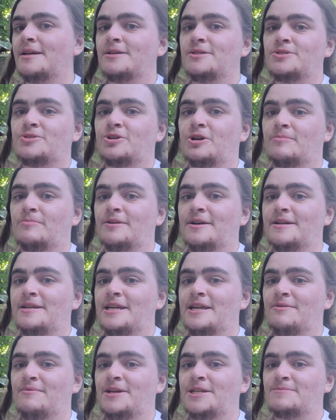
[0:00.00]
Strawberry
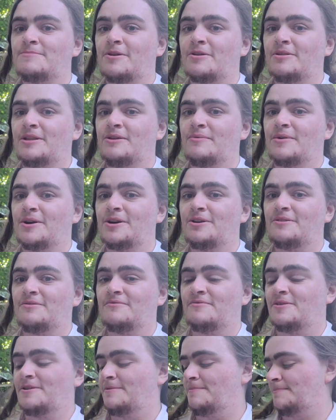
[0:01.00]
Kiwi sparkling water
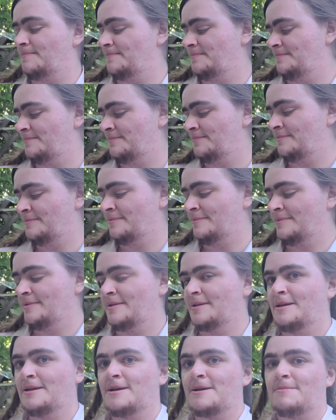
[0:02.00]
from
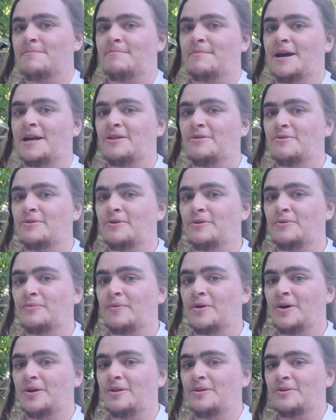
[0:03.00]
my local
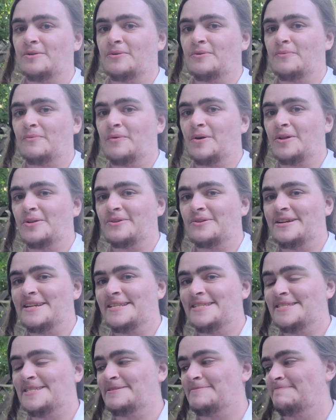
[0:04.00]

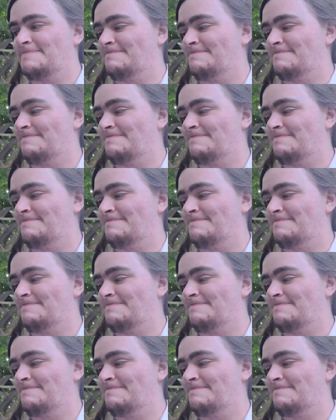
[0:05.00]
Walgreens.